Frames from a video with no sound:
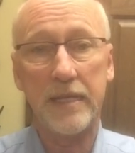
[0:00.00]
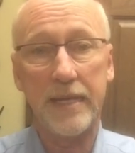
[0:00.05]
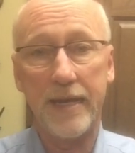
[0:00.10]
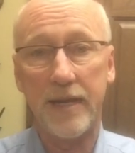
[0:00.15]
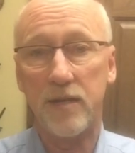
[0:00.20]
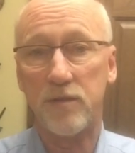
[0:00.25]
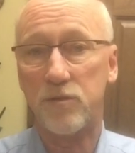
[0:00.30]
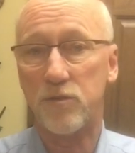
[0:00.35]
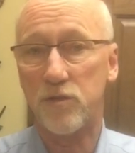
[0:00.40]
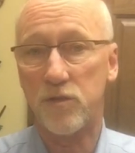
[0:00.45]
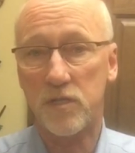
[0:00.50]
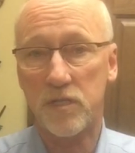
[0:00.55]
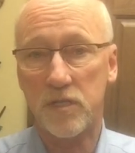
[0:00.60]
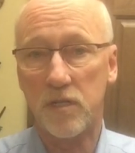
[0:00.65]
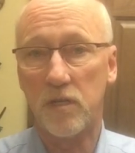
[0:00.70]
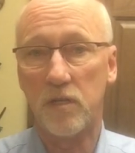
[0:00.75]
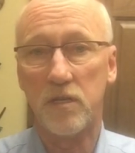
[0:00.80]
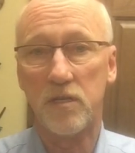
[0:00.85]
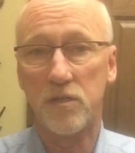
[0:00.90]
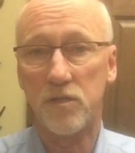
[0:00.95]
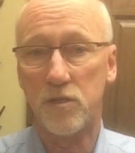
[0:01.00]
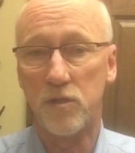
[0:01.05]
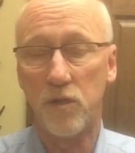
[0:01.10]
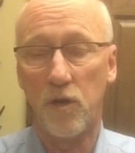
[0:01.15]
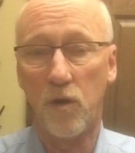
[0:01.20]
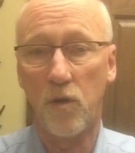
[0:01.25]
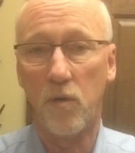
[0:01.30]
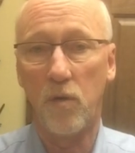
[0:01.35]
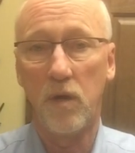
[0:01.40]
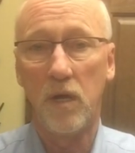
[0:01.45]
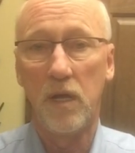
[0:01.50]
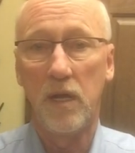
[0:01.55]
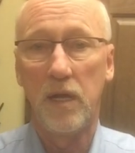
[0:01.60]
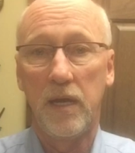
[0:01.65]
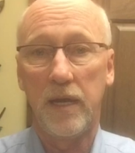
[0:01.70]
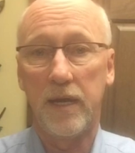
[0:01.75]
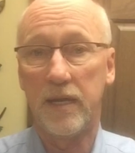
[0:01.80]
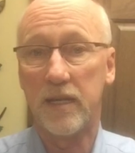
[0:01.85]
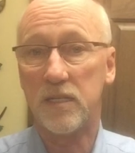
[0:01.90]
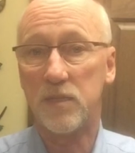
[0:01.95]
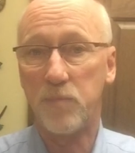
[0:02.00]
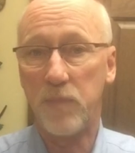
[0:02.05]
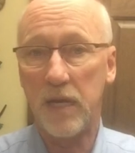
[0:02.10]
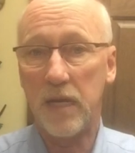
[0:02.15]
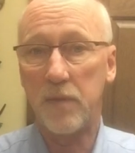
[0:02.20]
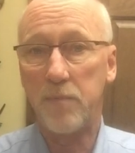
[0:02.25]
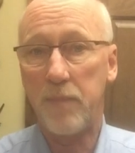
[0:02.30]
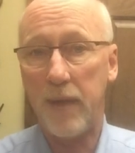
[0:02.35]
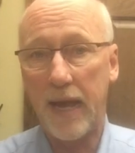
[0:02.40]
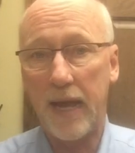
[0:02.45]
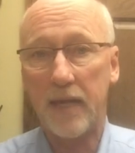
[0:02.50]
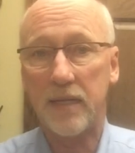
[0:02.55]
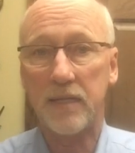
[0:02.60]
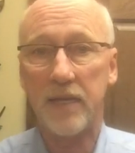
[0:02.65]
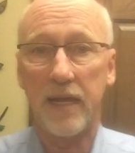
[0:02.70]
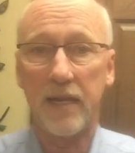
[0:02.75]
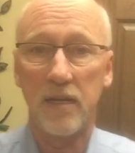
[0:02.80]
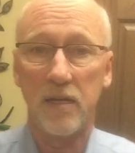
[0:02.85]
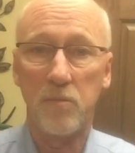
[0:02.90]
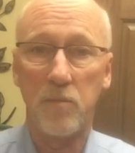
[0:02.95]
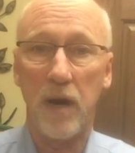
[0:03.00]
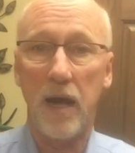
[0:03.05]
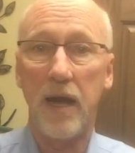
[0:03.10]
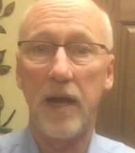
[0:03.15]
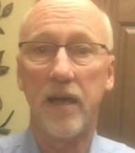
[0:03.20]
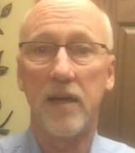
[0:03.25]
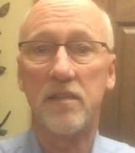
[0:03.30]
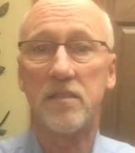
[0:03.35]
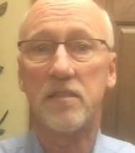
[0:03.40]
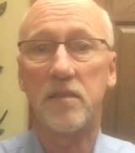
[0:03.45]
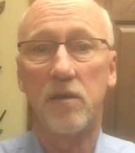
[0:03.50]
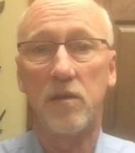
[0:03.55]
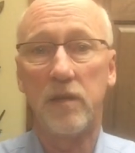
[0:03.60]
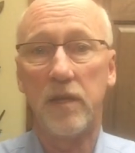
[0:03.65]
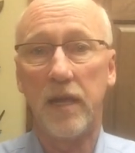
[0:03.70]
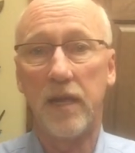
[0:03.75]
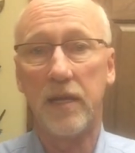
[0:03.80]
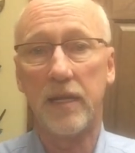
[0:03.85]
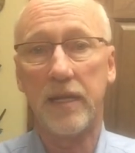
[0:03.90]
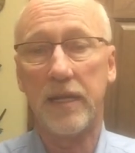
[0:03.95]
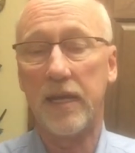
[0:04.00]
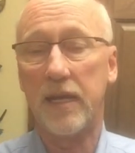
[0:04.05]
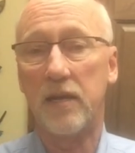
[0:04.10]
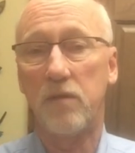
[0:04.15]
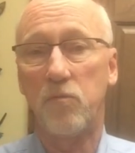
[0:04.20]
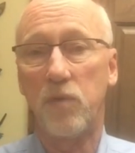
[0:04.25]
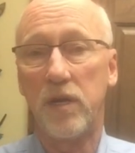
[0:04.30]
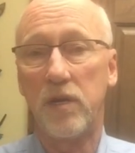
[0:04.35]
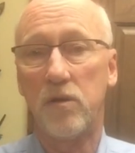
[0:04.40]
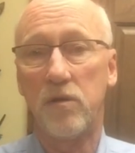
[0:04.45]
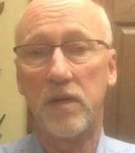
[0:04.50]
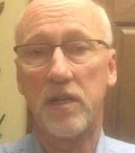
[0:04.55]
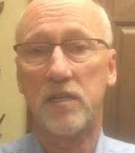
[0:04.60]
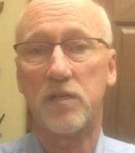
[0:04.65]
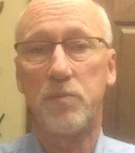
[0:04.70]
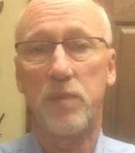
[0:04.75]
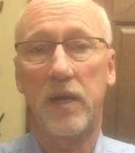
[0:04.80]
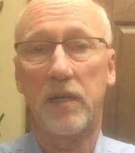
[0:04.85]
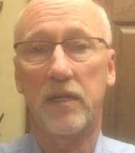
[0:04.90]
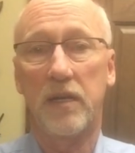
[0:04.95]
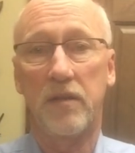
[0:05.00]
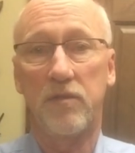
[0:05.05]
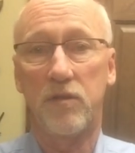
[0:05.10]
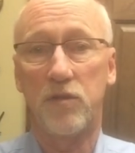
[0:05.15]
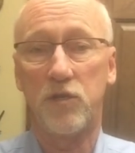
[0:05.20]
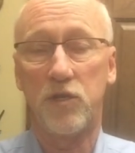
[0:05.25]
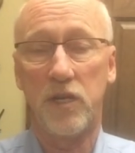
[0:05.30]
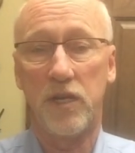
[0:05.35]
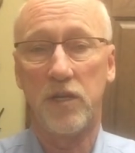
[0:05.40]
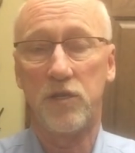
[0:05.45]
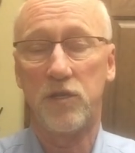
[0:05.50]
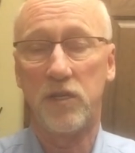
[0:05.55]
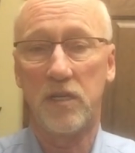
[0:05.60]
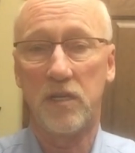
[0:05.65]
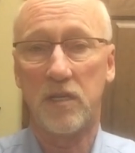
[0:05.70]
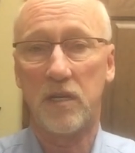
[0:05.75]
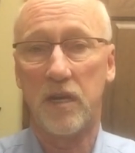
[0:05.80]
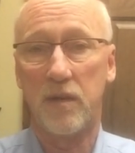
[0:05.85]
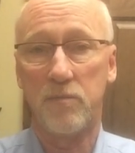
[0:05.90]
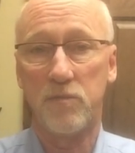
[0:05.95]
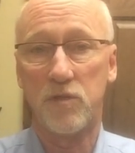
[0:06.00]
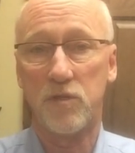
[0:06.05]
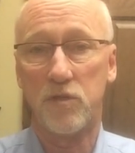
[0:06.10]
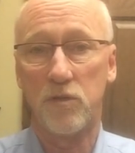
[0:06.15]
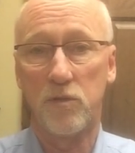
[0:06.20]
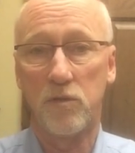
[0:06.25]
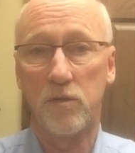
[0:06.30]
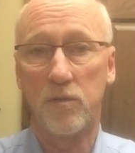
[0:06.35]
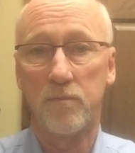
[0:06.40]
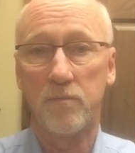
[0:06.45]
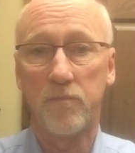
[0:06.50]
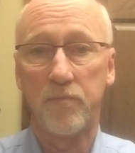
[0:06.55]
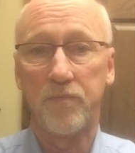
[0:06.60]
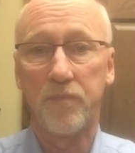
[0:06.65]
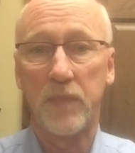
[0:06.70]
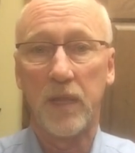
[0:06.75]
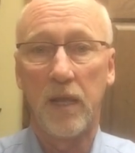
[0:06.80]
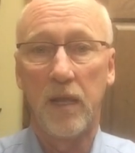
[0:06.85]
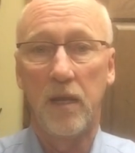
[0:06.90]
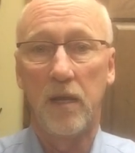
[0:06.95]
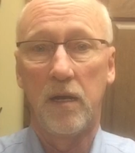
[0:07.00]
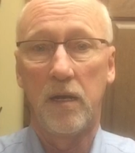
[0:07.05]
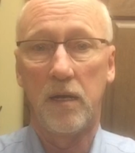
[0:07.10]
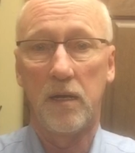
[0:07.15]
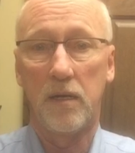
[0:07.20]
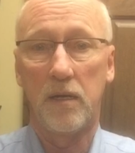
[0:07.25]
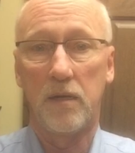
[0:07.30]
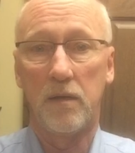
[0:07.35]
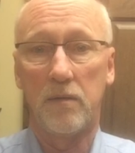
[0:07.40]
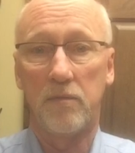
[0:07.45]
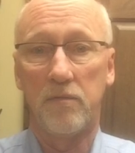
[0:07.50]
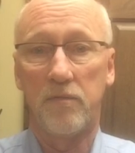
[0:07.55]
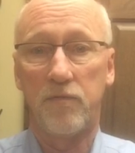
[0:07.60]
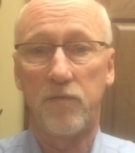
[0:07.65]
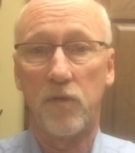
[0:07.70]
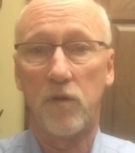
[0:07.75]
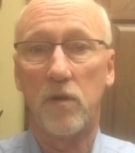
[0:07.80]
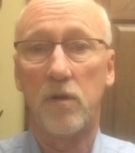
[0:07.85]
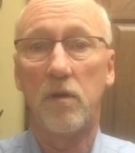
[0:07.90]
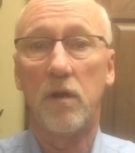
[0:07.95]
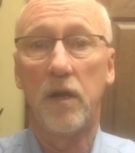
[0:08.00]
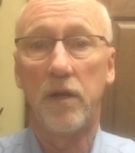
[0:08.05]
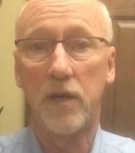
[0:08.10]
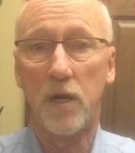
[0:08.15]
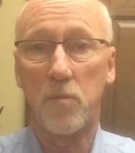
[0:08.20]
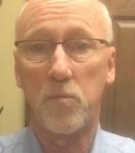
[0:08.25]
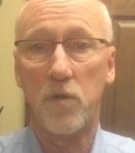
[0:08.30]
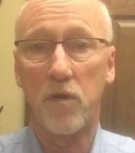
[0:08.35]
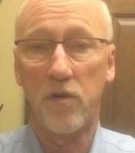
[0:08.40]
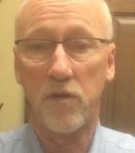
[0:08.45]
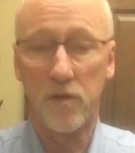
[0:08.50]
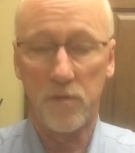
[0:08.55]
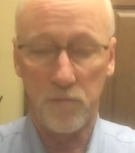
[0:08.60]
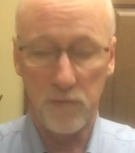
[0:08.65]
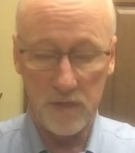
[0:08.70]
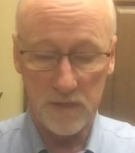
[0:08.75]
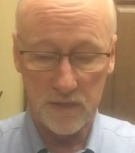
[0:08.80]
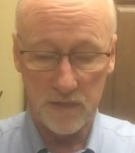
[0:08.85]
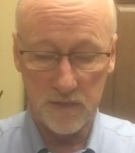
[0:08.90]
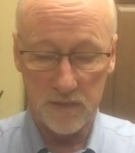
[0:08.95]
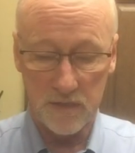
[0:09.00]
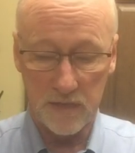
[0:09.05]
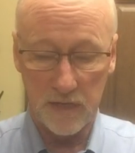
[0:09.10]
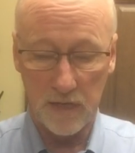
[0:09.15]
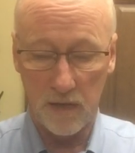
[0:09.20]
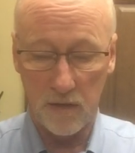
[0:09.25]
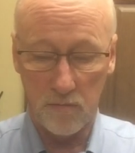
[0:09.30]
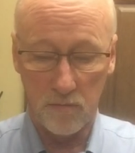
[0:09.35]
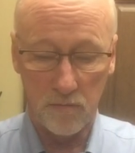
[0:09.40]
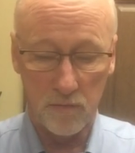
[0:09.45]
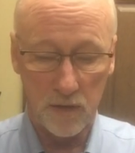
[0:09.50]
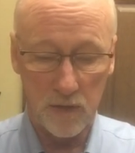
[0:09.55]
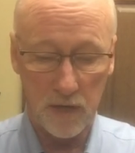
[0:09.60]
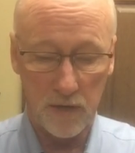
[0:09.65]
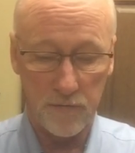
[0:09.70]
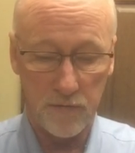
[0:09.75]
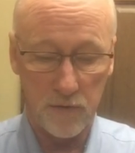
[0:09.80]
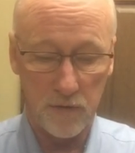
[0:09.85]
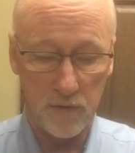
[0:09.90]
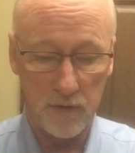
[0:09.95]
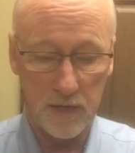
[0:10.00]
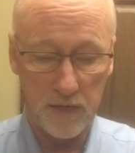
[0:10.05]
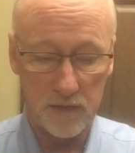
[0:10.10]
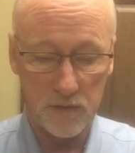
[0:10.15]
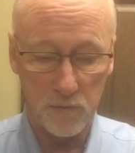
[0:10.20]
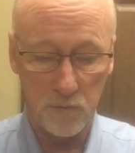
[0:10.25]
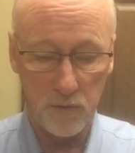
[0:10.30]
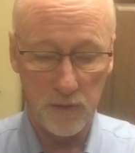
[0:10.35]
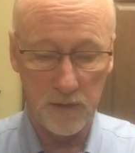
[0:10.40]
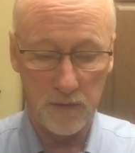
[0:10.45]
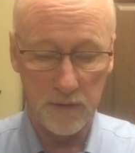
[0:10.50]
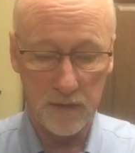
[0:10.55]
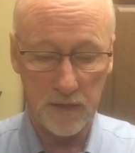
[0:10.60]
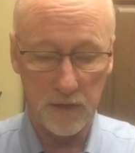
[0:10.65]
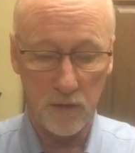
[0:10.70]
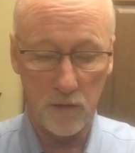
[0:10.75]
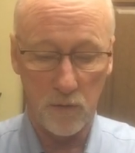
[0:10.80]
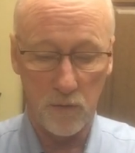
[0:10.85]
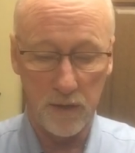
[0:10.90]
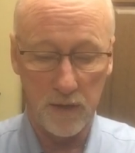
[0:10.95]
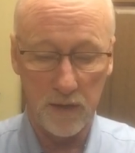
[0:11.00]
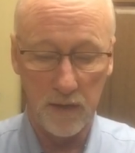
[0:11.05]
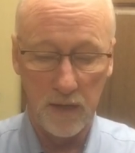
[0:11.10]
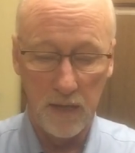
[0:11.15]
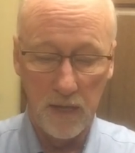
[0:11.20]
The answer still is no, and it's being mandated by us. And again, we don't expect that to change anytime soon for a number of good reasons that I'll cover as we get going.